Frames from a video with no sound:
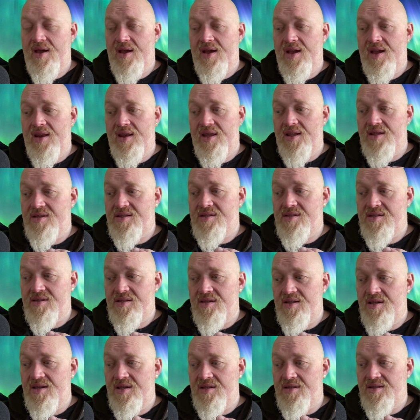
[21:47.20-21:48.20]
And it's,
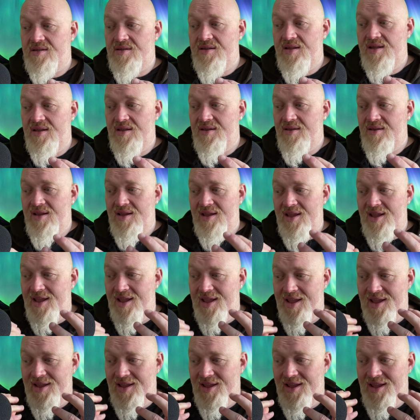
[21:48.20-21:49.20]
it,
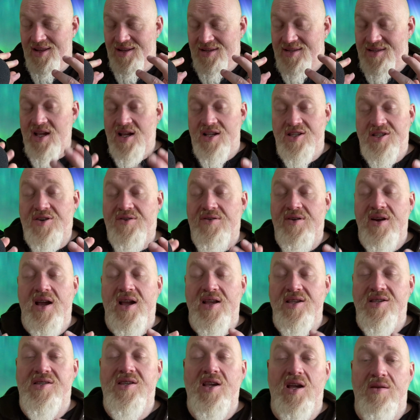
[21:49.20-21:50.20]
it does
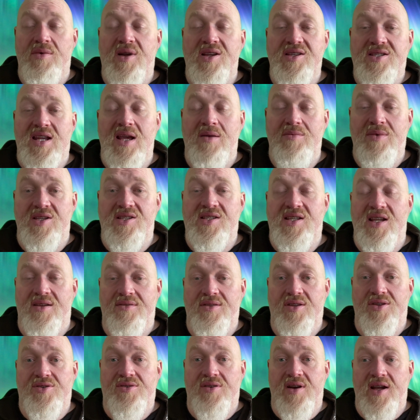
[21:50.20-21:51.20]
create so much damage down
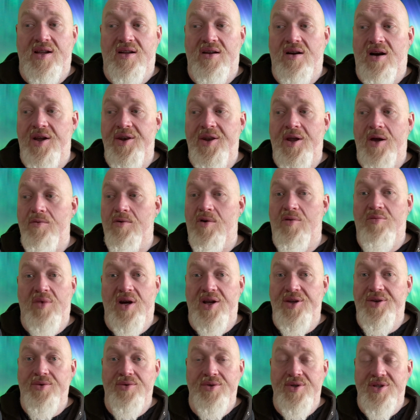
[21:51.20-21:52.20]
the track. I don't want
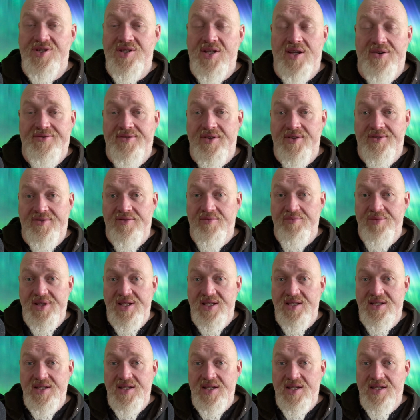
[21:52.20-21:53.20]
my daughter suffering from
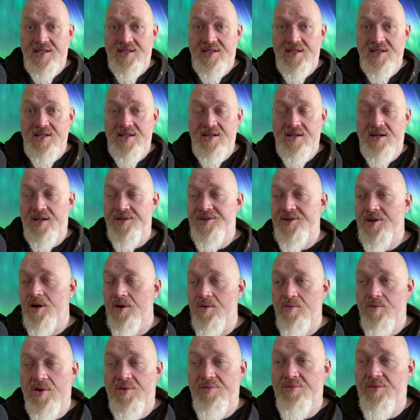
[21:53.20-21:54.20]
PTSD. I
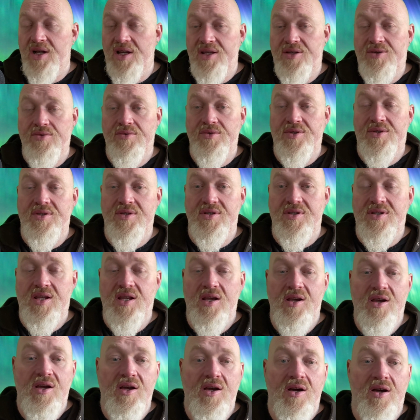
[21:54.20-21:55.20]
don't want my daughter's
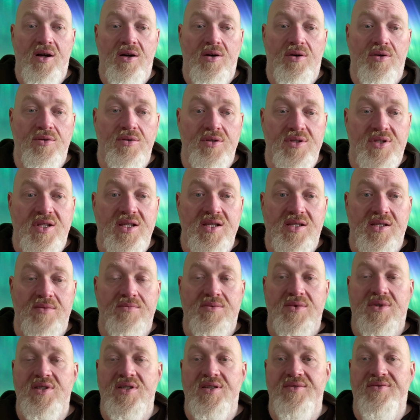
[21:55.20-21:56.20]

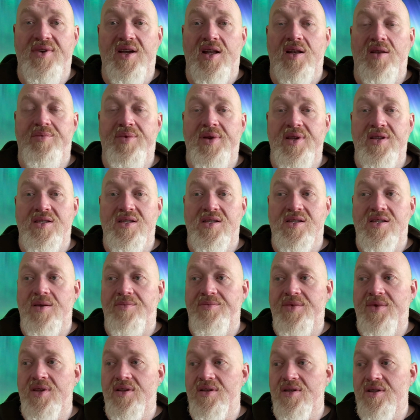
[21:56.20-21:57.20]
autism to develop into
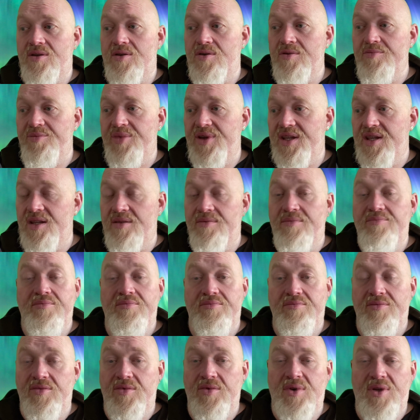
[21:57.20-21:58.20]
something that could be
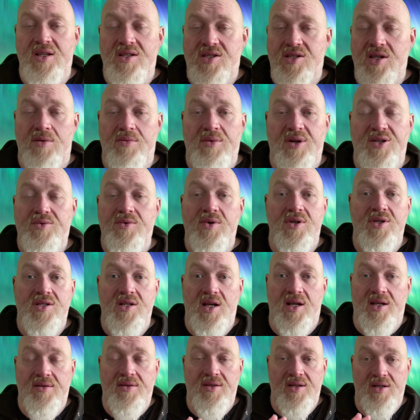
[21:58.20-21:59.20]
it's so much worse
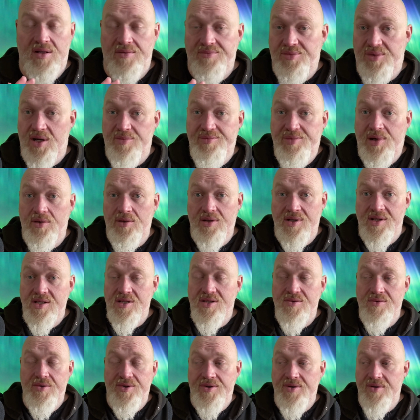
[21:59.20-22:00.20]
like you know bipolar
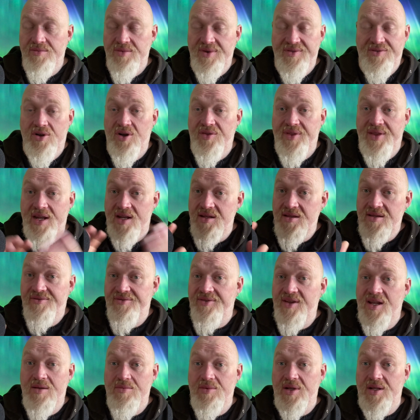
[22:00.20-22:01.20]
disorder and we've got that in the
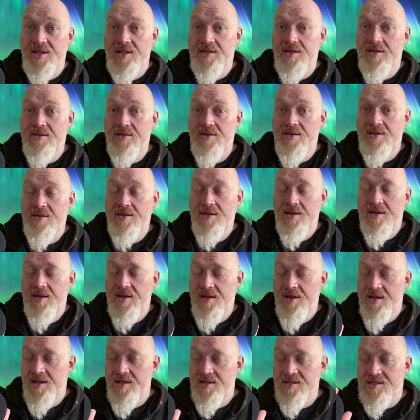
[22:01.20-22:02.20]
family
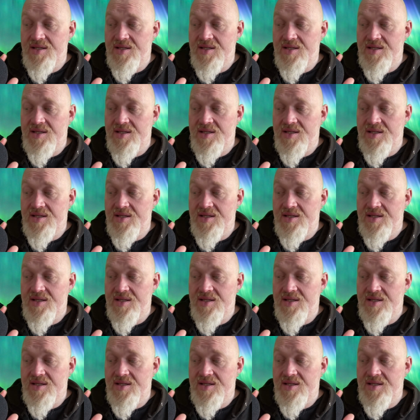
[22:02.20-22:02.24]
it's